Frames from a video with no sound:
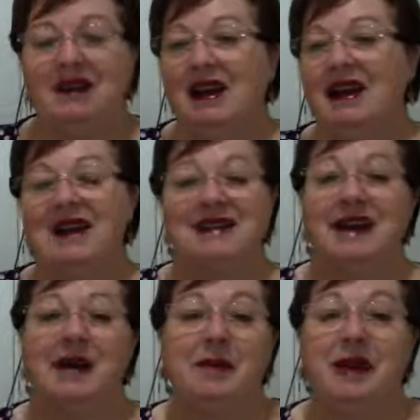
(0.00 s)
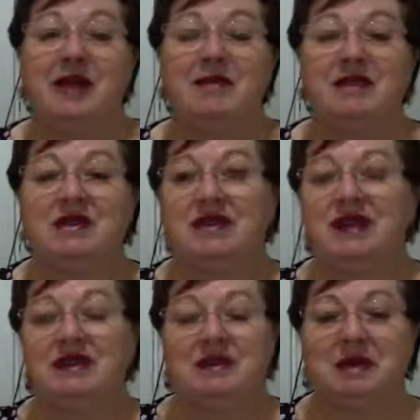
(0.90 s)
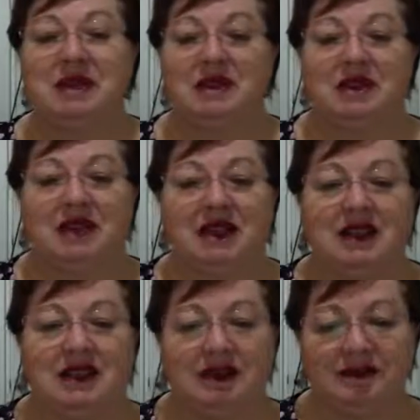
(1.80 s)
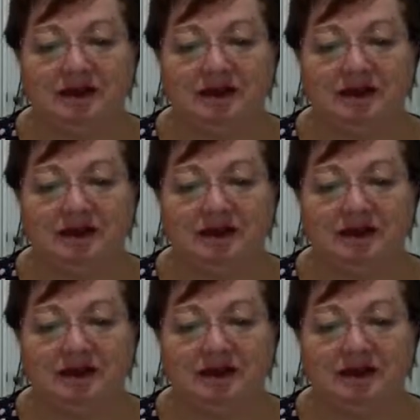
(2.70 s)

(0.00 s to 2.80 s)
And that's how our brain was trained, to be on high alert.